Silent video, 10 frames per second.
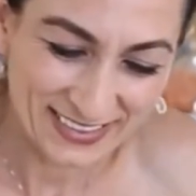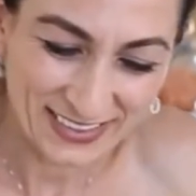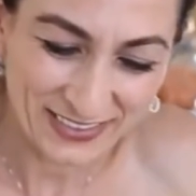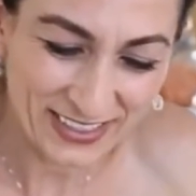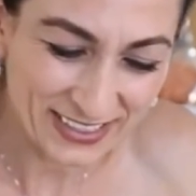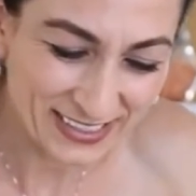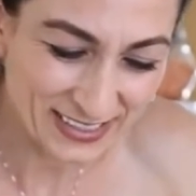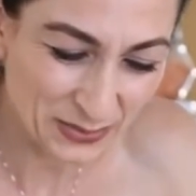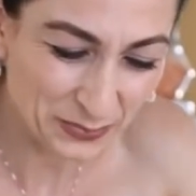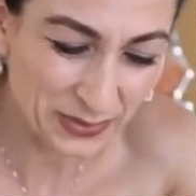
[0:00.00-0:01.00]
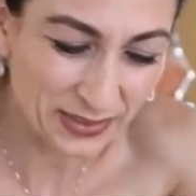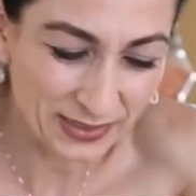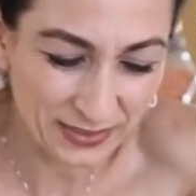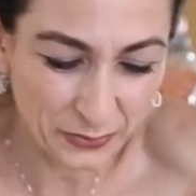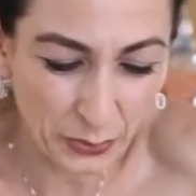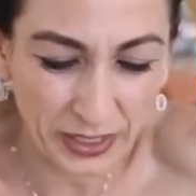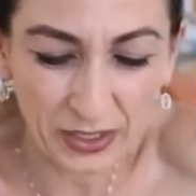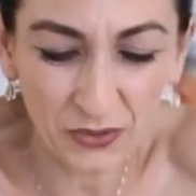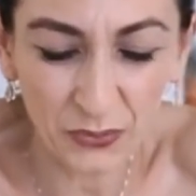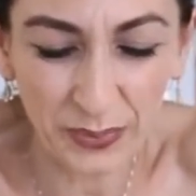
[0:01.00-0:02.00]
Very simple way
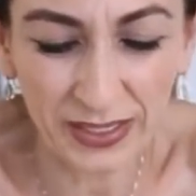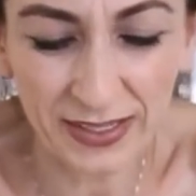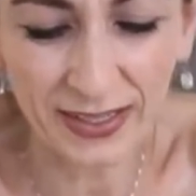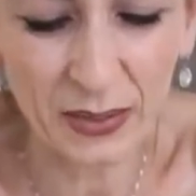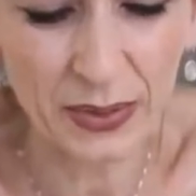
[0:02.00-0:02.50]
of making